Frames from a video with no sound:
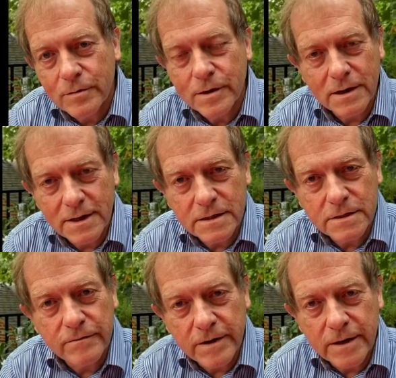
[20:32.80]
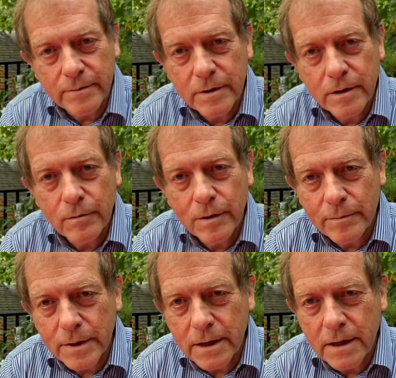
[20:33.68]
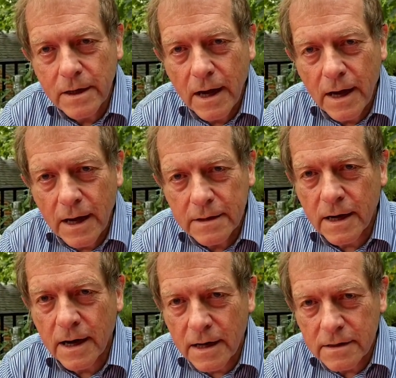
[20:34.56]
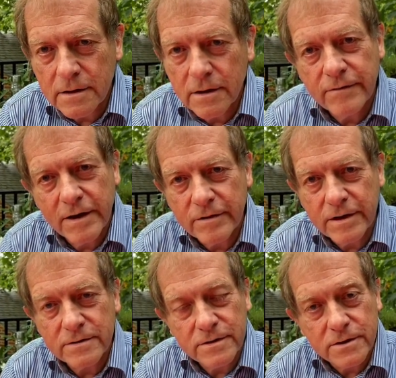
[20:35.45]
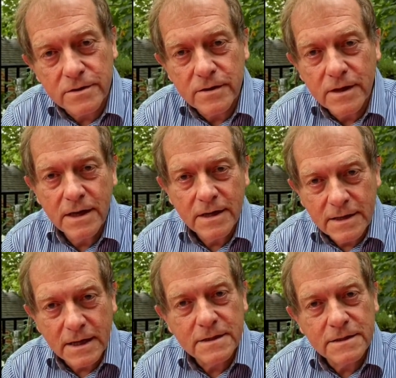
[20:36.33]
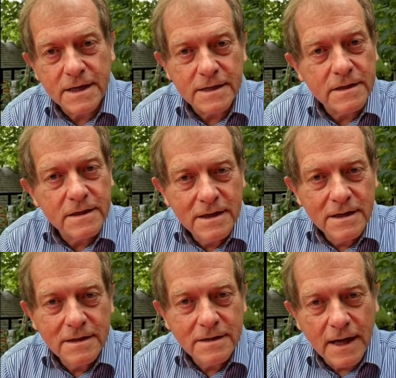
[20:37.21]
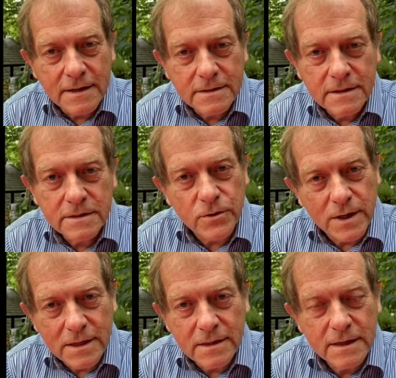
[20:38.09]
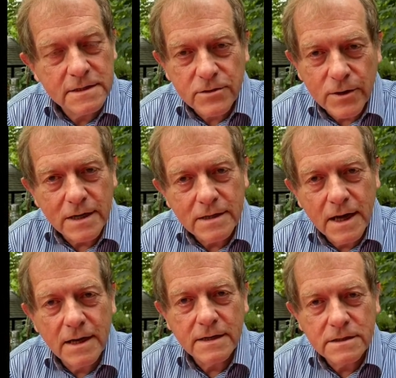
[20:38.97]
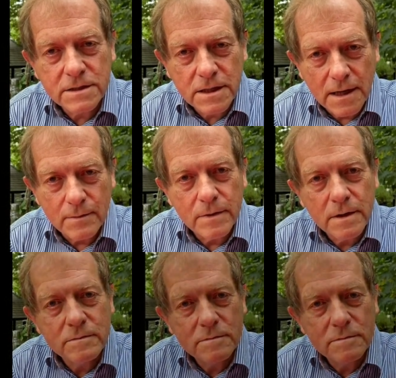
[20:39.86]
where religious freedom will be at the heart of every concern. That's the center, that's his strength, its strength and its charm.